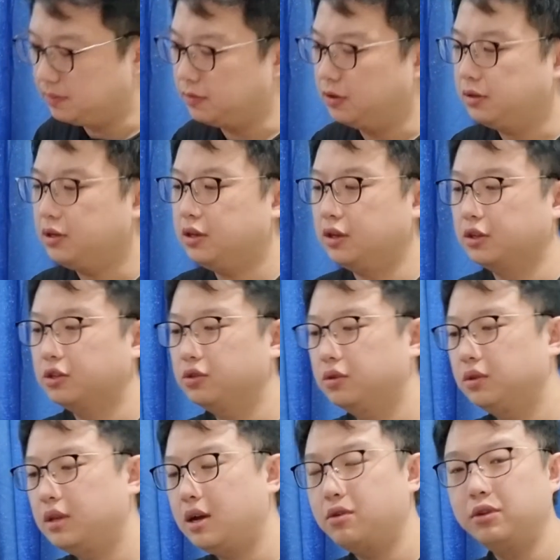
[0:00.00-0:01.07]
Okay, so
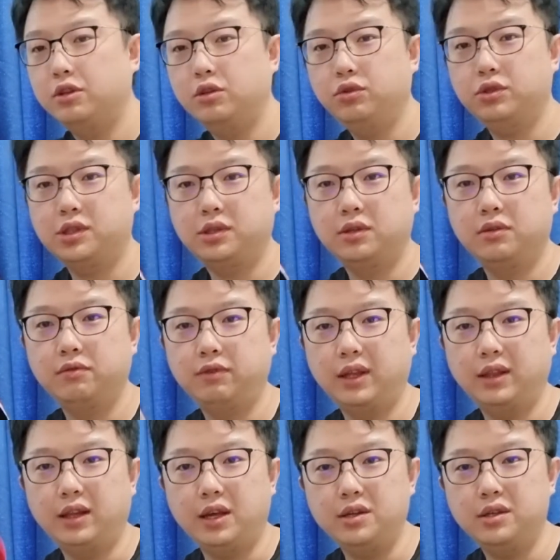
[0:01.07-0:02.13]
now it looks
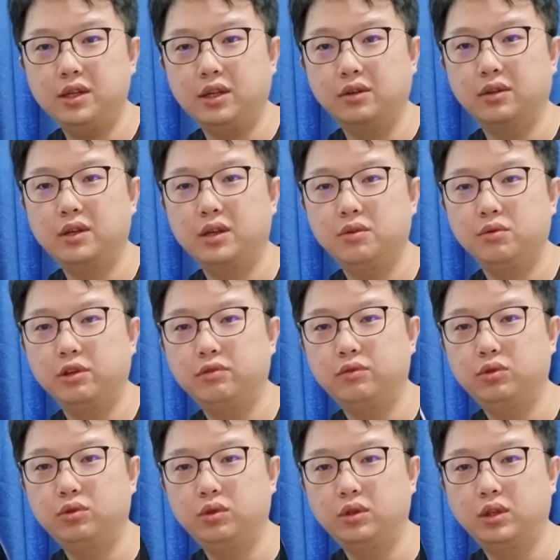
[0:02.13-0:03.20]
fantastic, okay, with
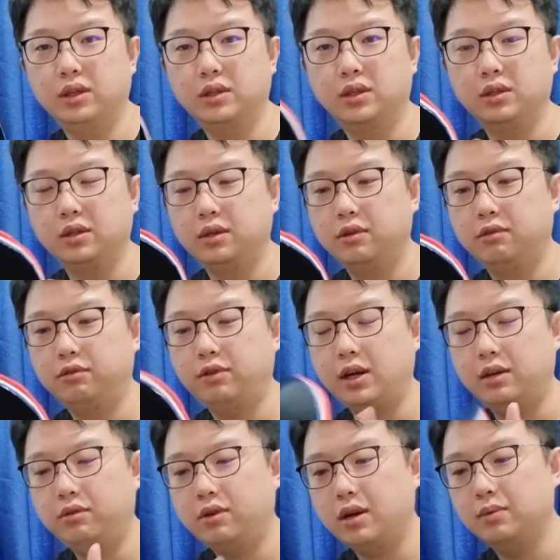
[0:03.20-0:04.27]
the
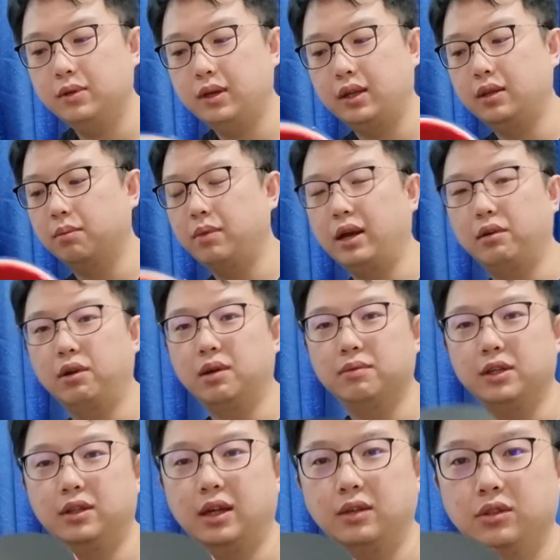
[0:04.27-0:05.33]
front rubber and the back rubber done.